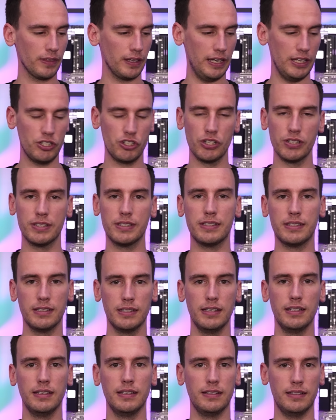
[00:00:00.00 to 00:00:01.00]
It just
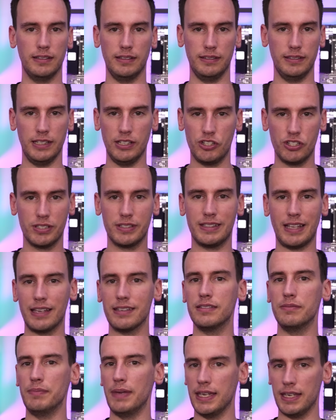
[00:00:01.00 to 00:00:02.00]

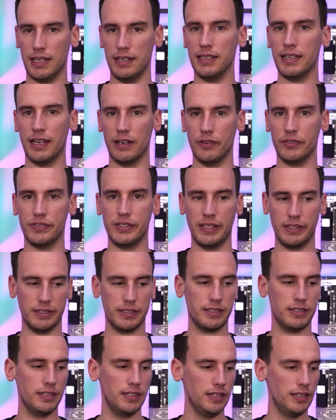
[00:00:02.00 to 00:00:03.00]
doesn't make any kind of
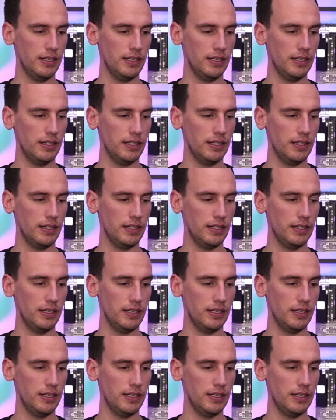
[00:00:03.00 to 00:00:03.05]
sense.